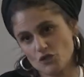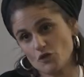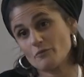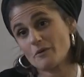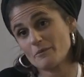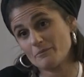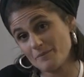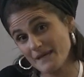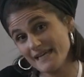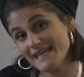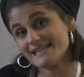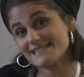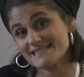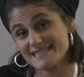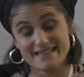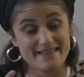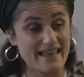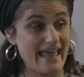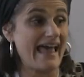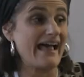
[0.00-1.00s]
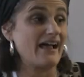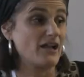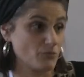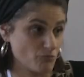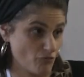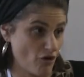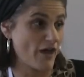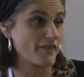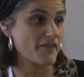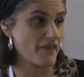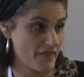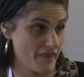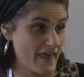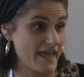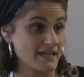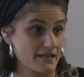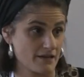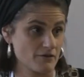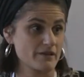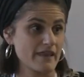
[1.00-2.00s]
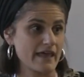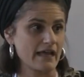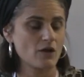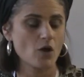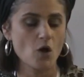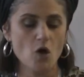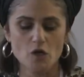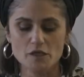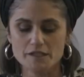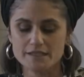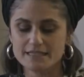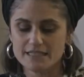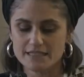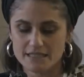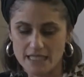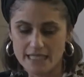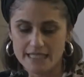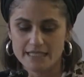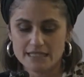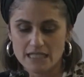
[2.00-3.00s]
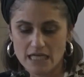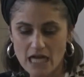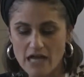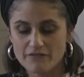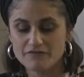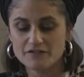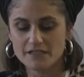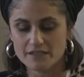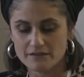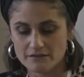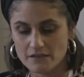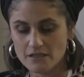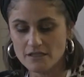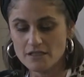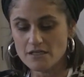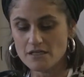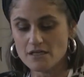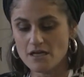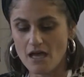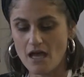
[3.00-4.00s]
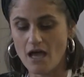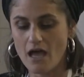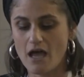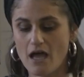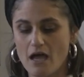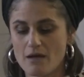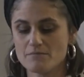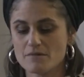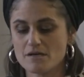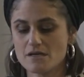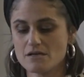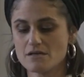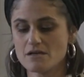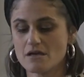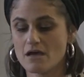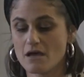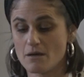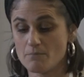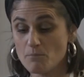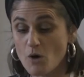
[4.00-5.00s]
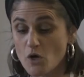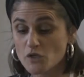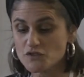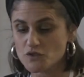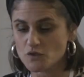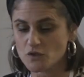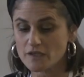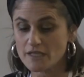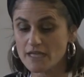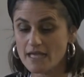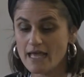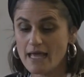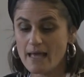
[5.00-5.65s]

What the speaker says: human beings at the helm rather than God in the covenant model.